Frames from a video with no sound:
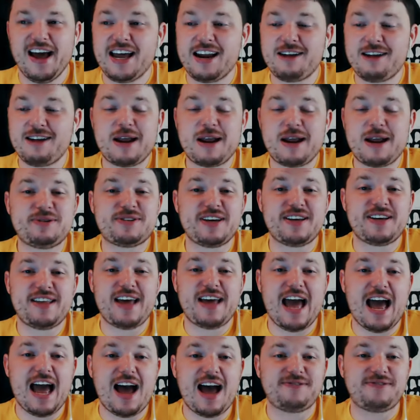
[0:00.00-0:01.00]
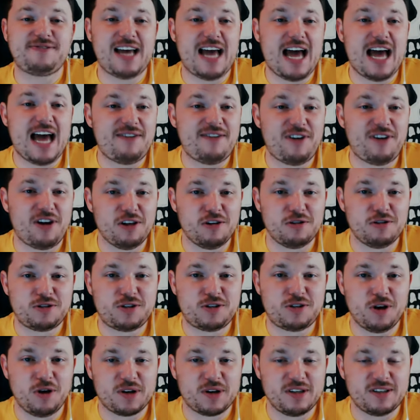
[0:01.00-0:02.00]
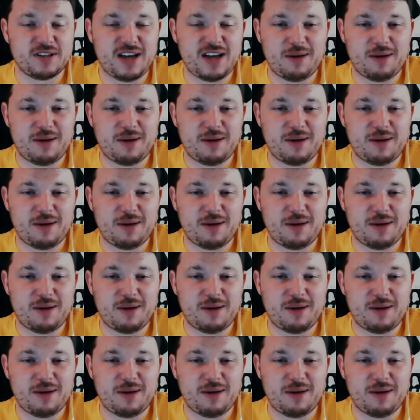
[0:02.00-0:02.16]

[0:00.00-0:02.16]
And I'm not even saying they have to have all those tokens.